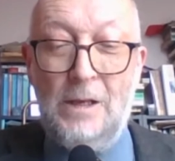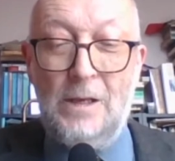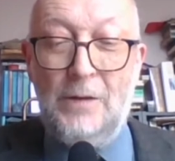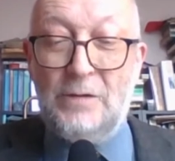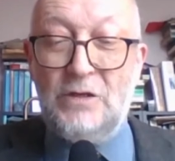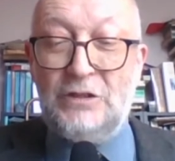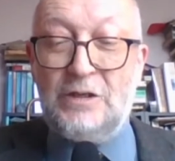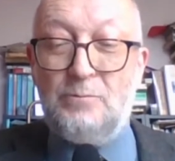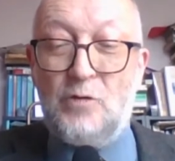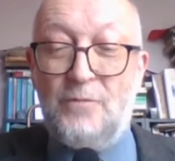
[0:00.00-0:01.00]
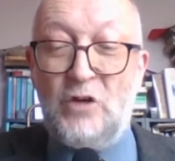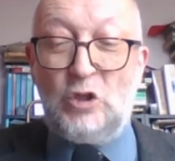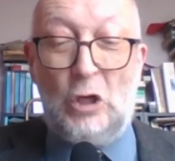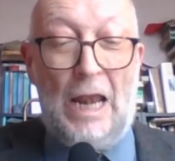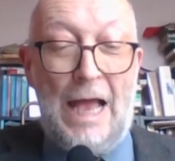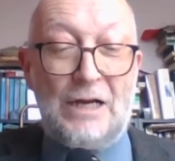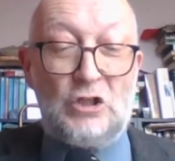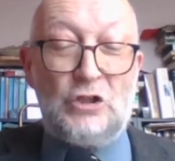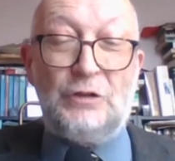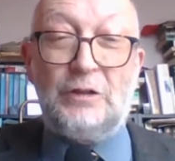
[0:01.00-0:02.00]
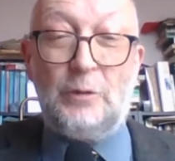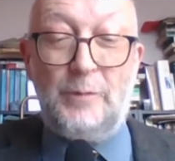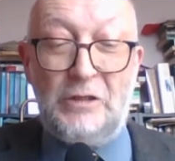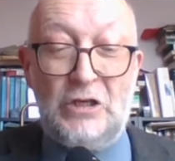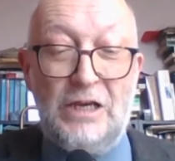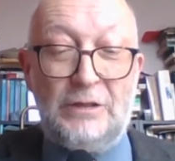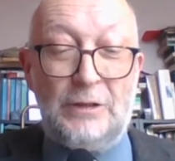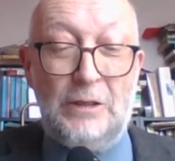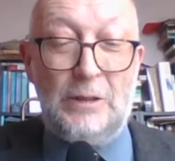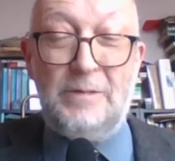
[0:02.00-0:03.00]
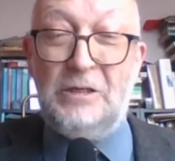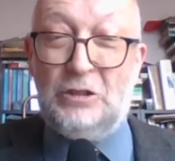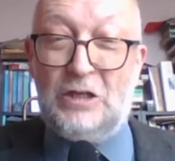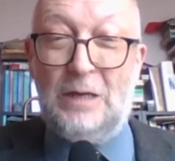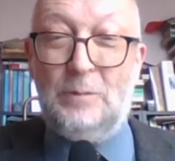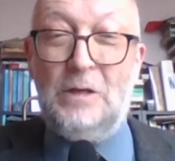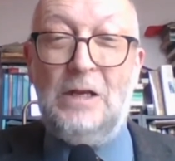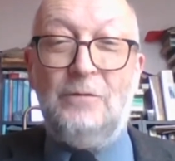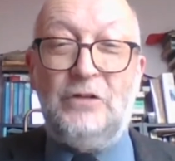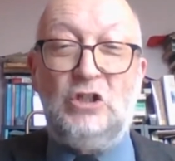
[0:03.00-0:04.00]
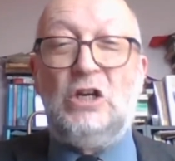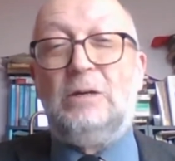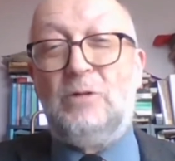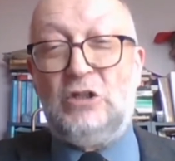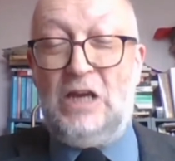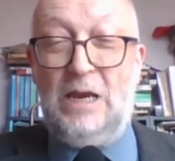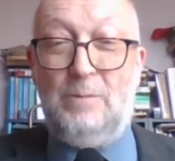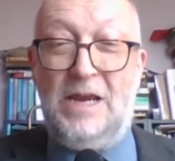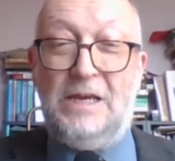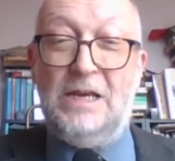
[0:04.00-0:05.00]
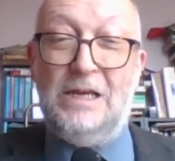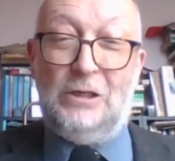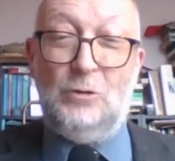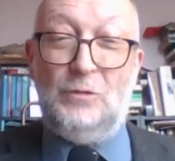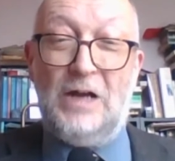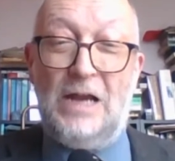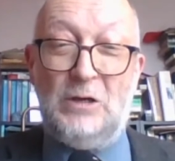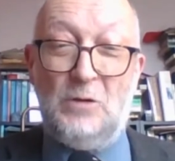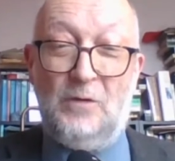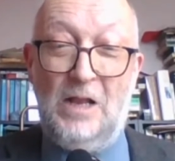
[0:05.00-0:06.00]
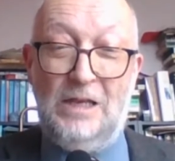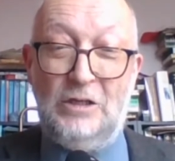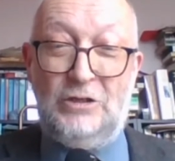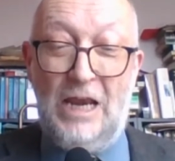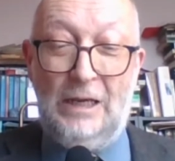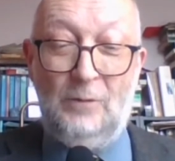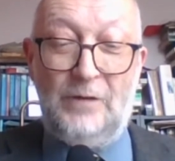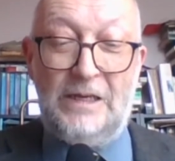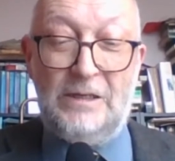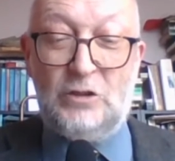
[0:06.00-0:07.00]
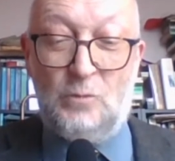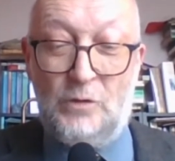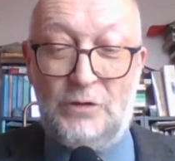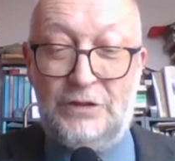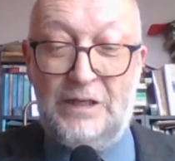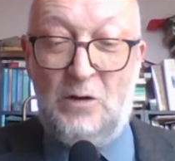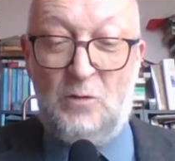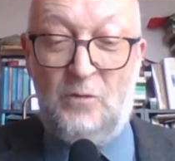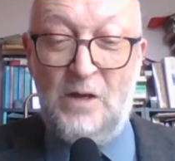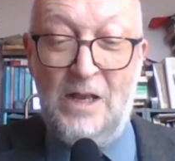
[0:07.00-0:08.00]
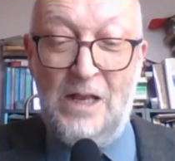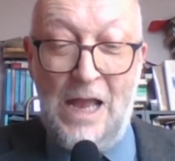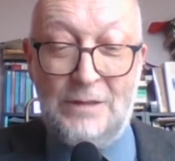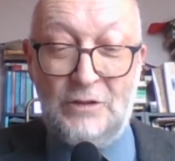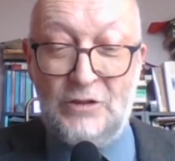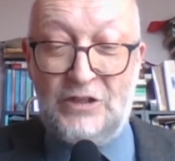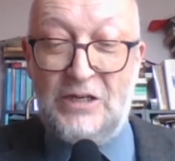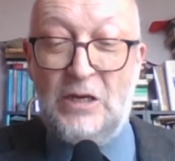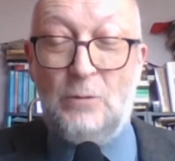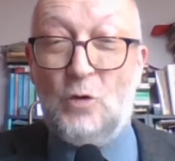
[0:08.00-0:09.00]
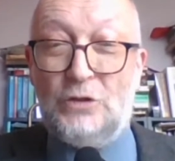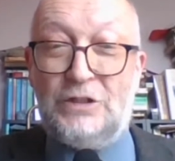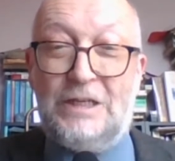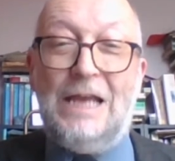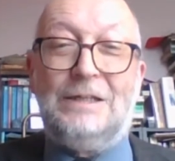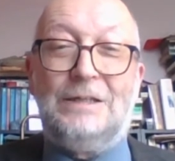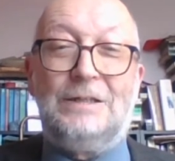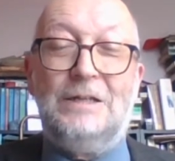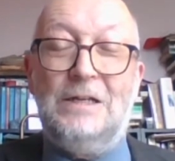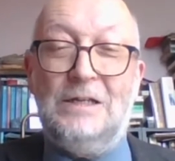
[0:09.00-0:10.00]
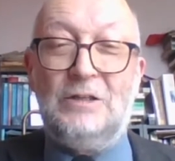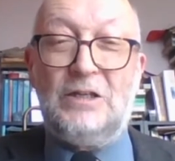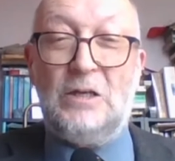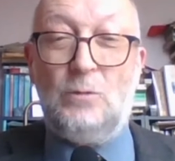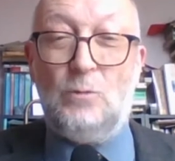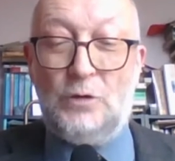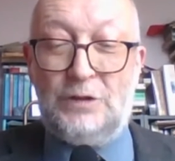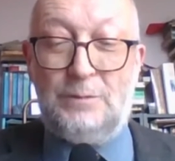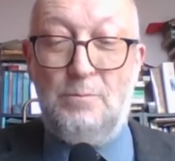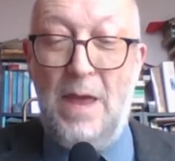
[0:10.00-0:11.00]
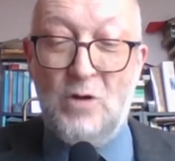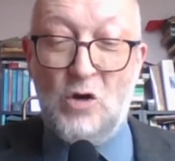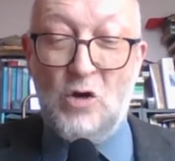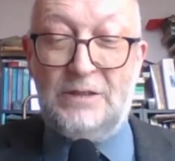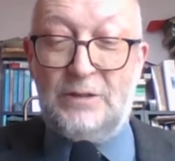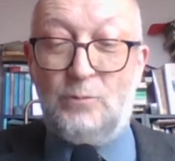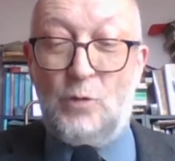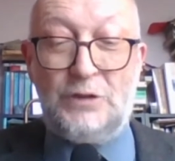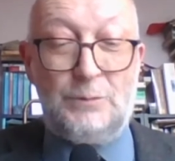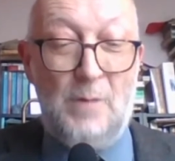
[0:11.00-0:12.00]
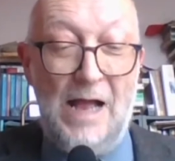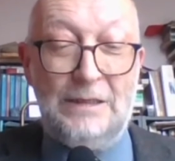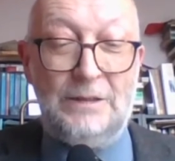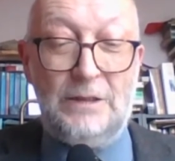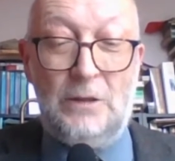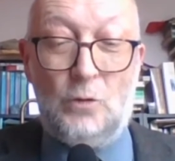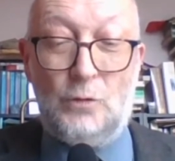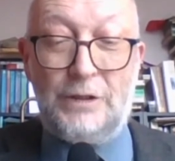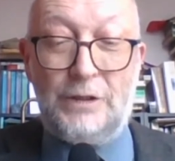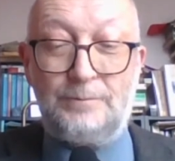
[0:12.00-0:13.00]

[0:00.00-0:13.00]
And there is some provisional action to be taken in the meantime. Fishing, which here may include the idea of delving into oneself and setting one's land, setting one's memories and one's mind in order.